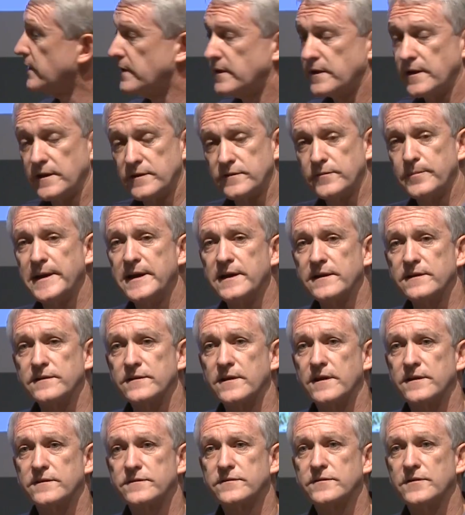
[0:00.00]
It's been
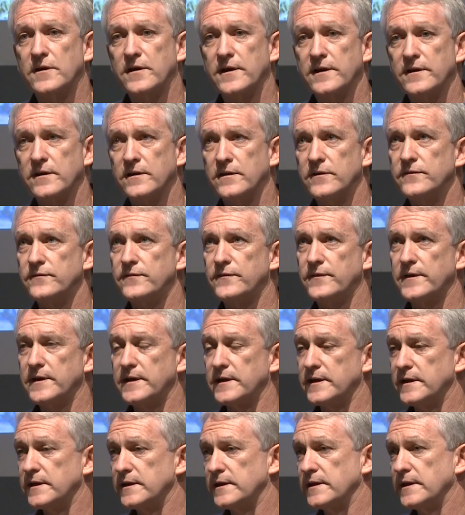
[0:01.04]
a site of
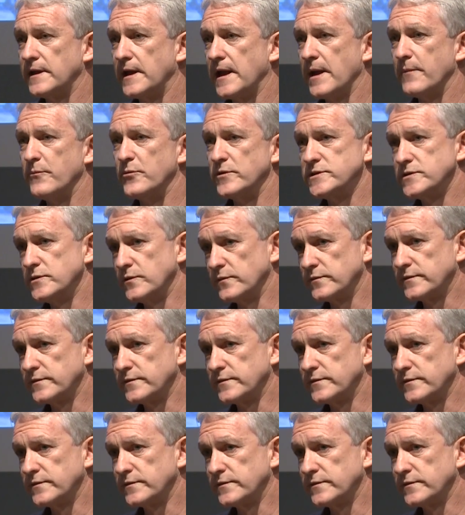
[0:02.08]
Aboriginal